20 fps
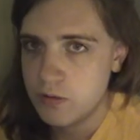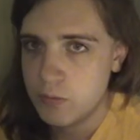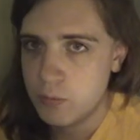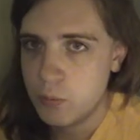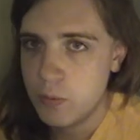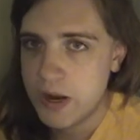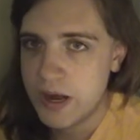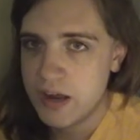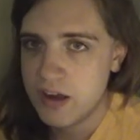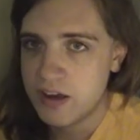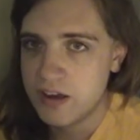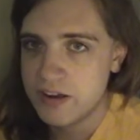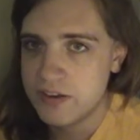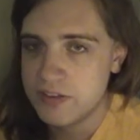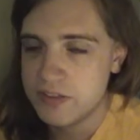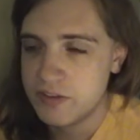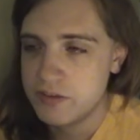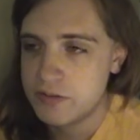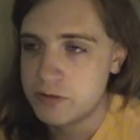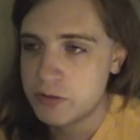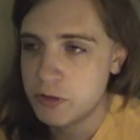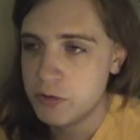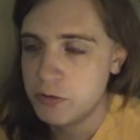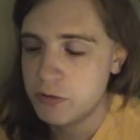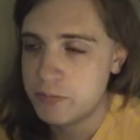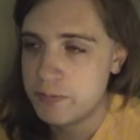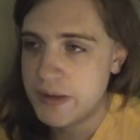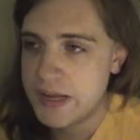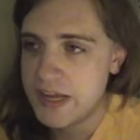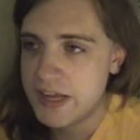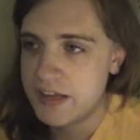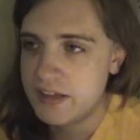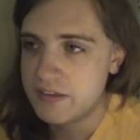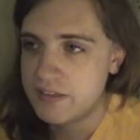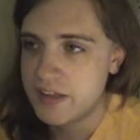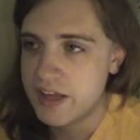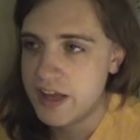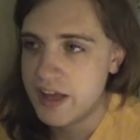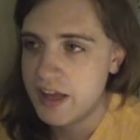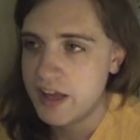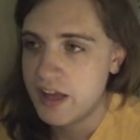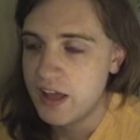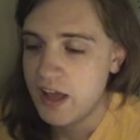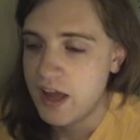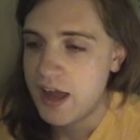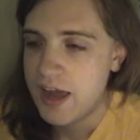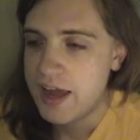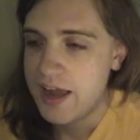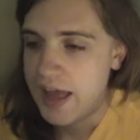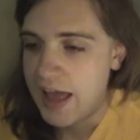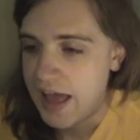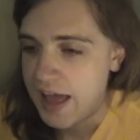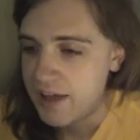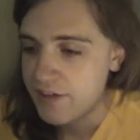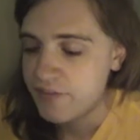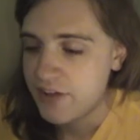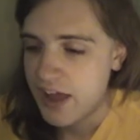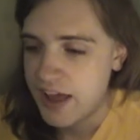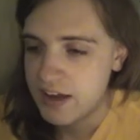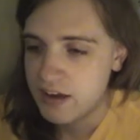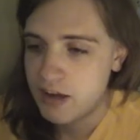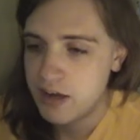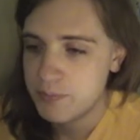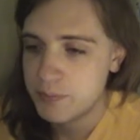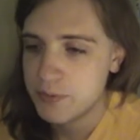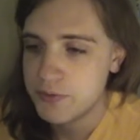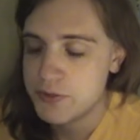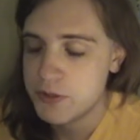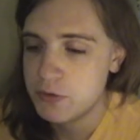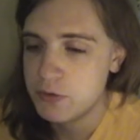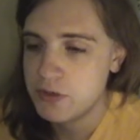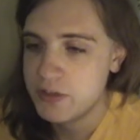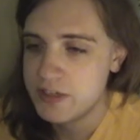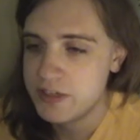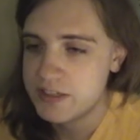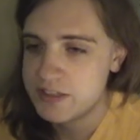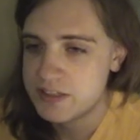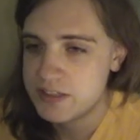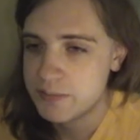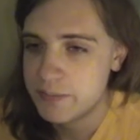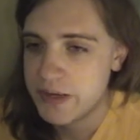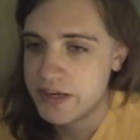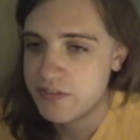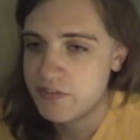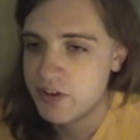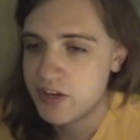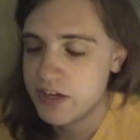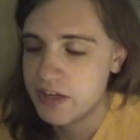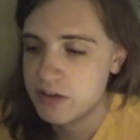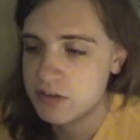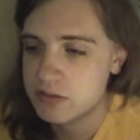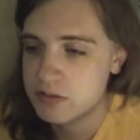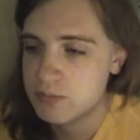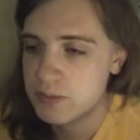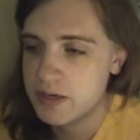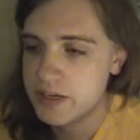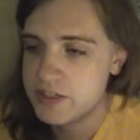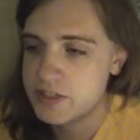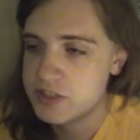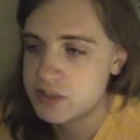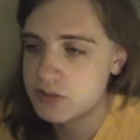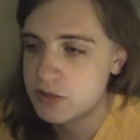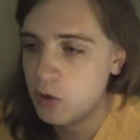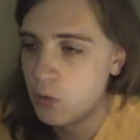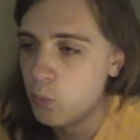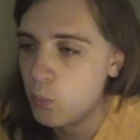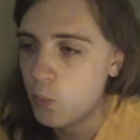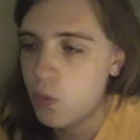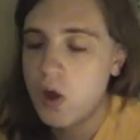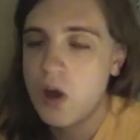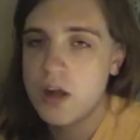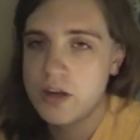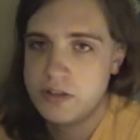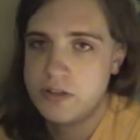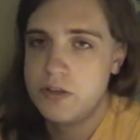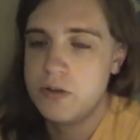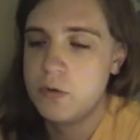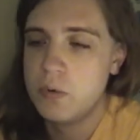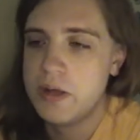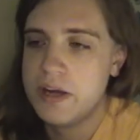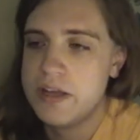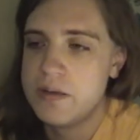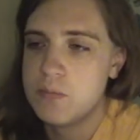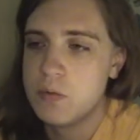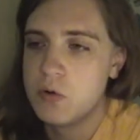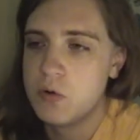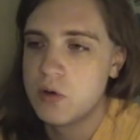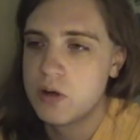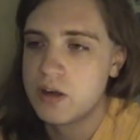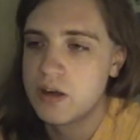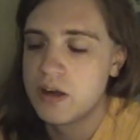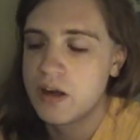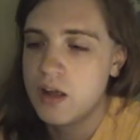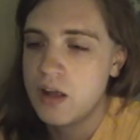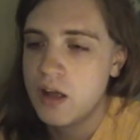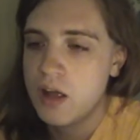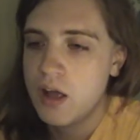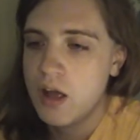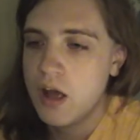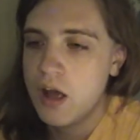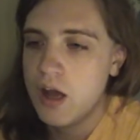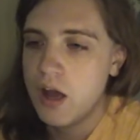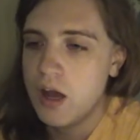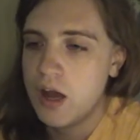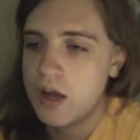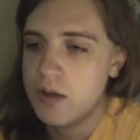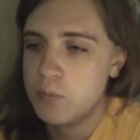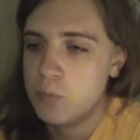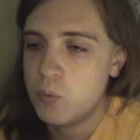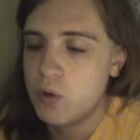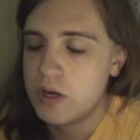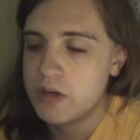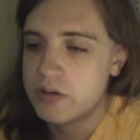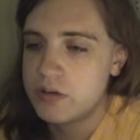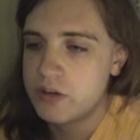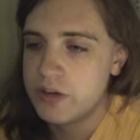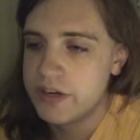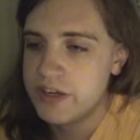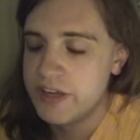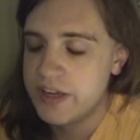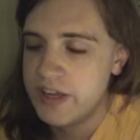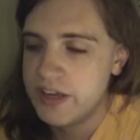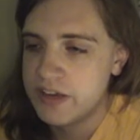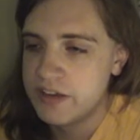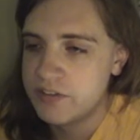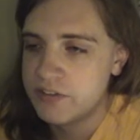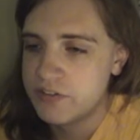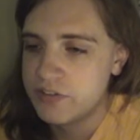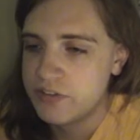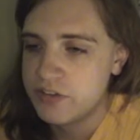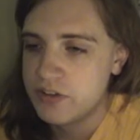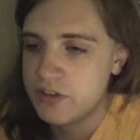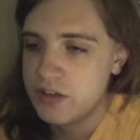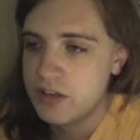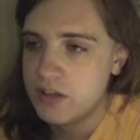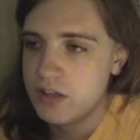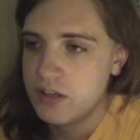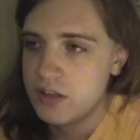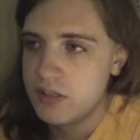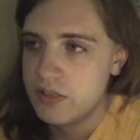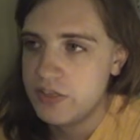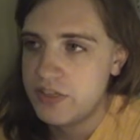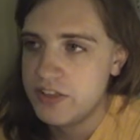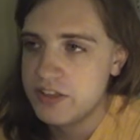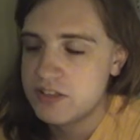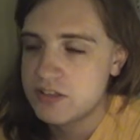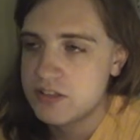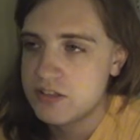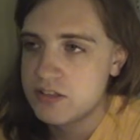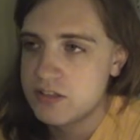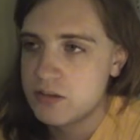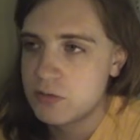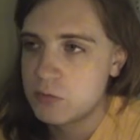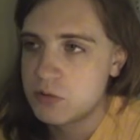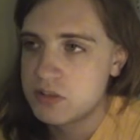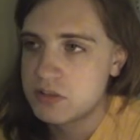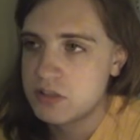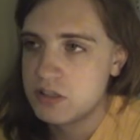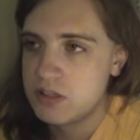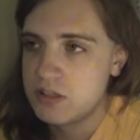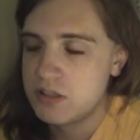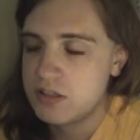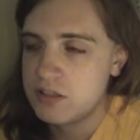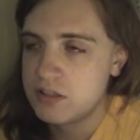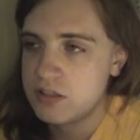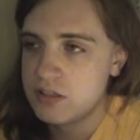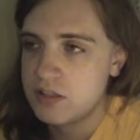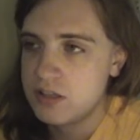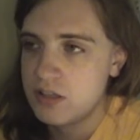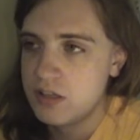where the truth being that I have had opportunities to make videos, but I just don't want to anymore. I'm wondering if this is a result